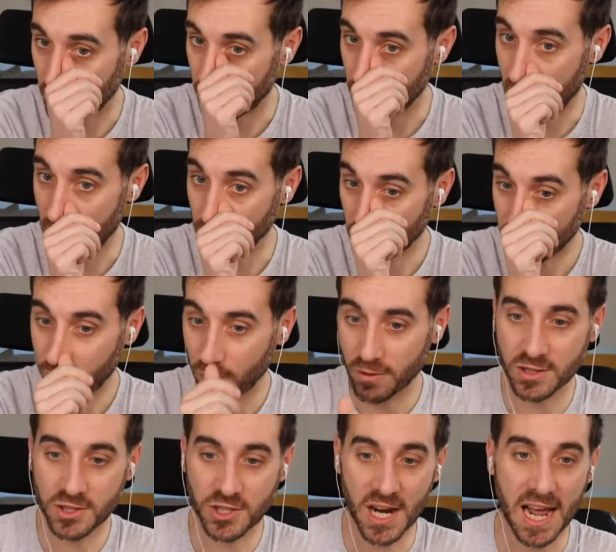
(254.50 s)
I'm looking forward
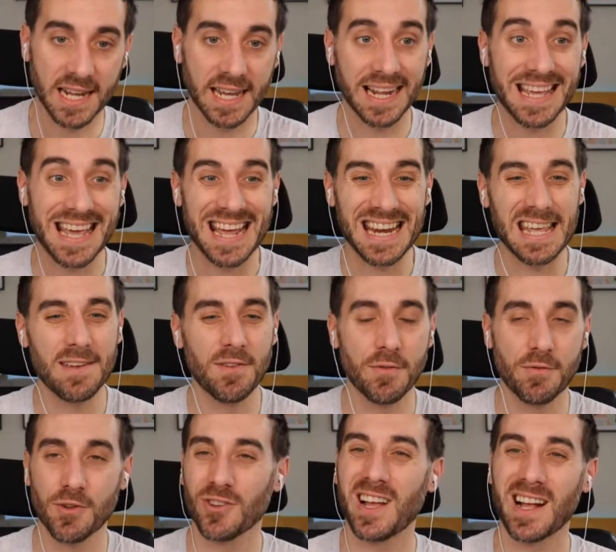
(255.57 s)
to chatting. And again, even
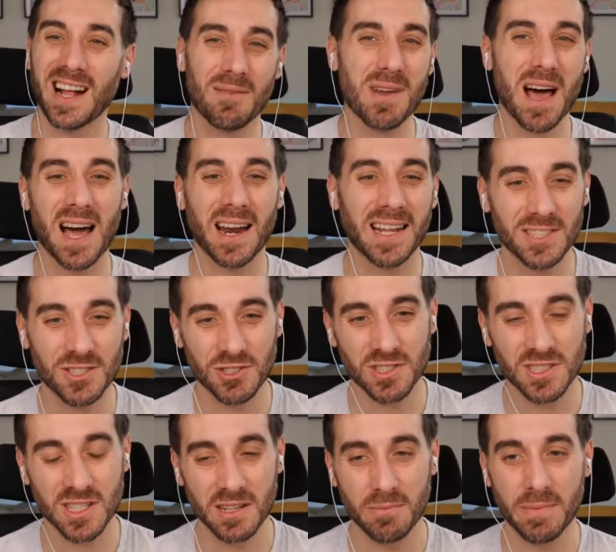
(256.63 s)
if you're like, I'm not
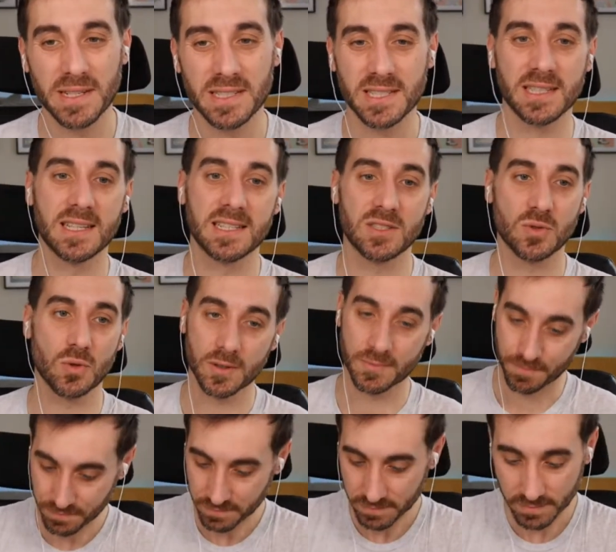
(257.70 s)
interested in minting this or
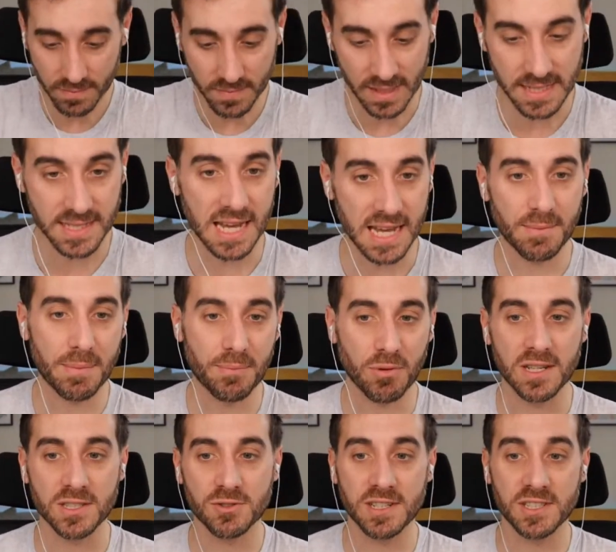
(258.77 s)
it's out of my
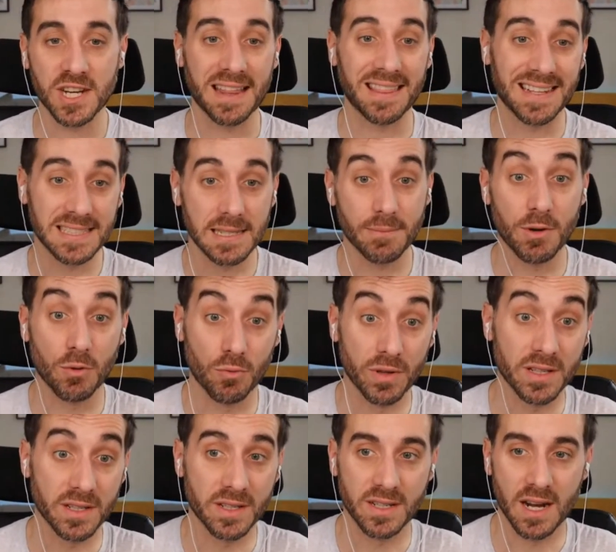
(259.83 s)
price range, I think it's going to be a
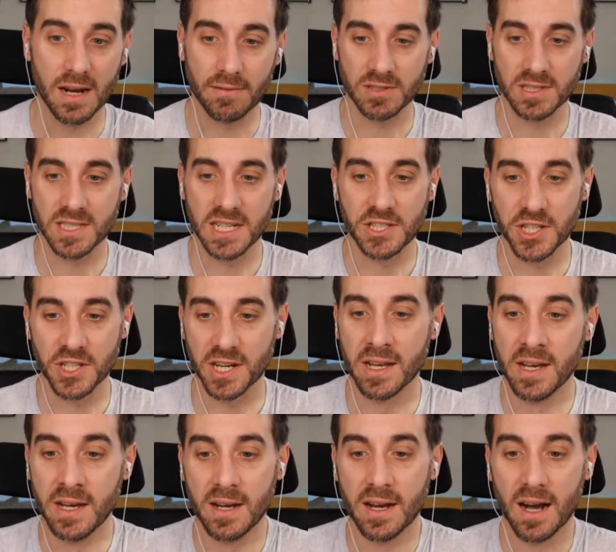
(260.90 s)
really good conversation,
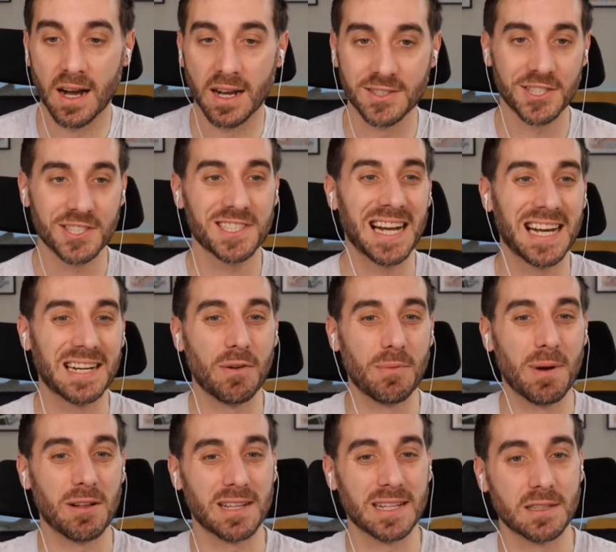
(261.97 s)
just kind of
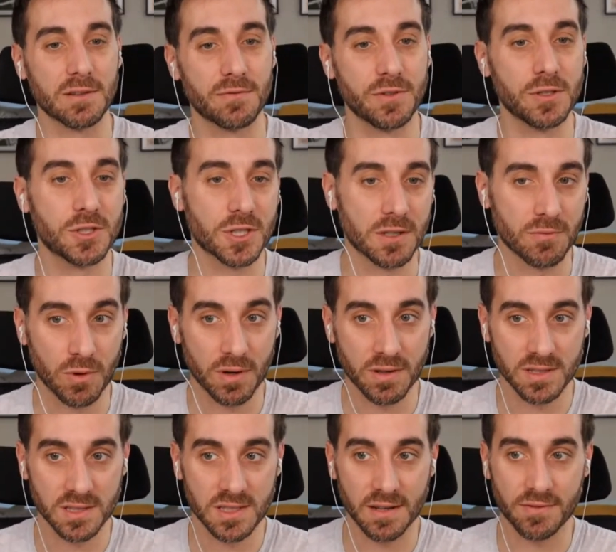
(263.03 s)
about like the future of where
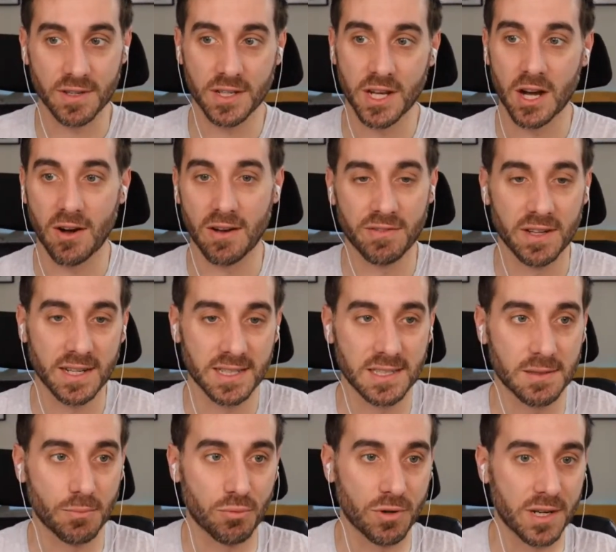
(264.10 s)
this stuff could go. I feel like it's
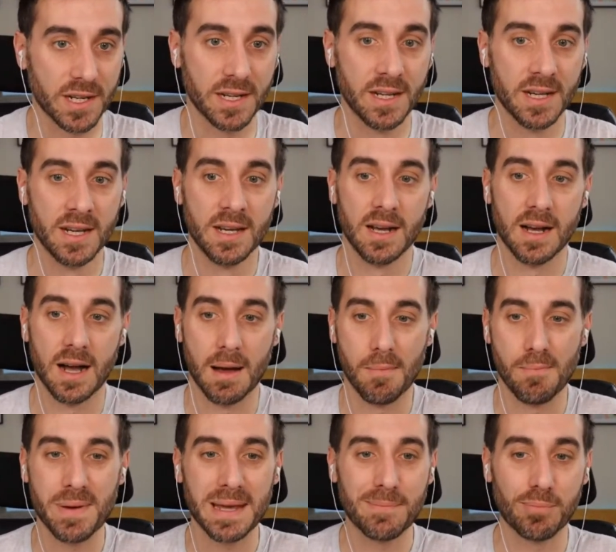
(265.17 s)
some pretty
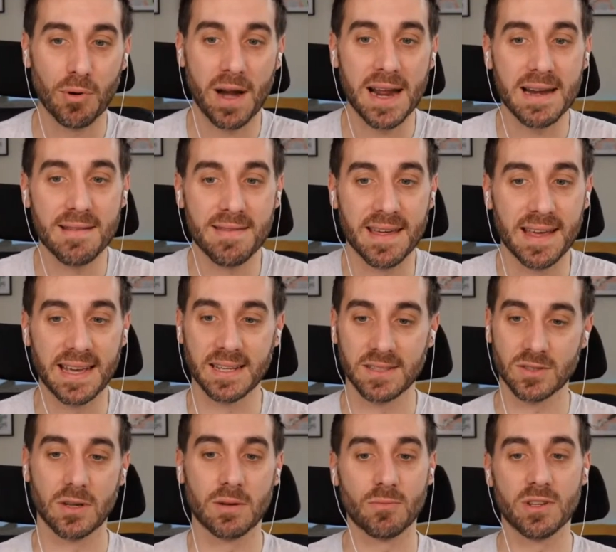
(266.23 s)
big brain thinking.
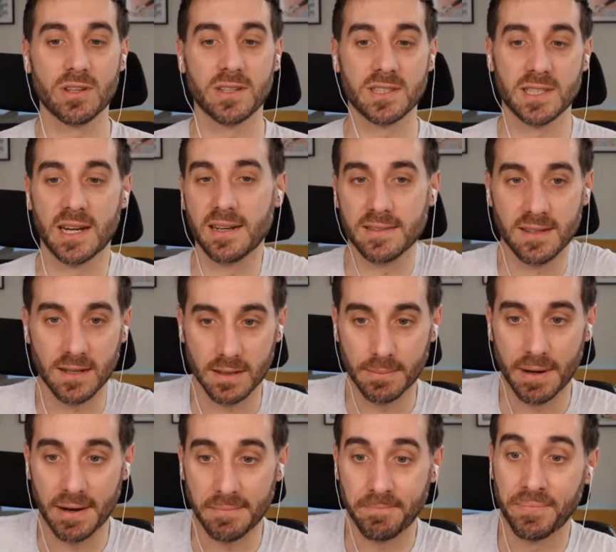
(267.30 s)
So I'm really excited to talk about it.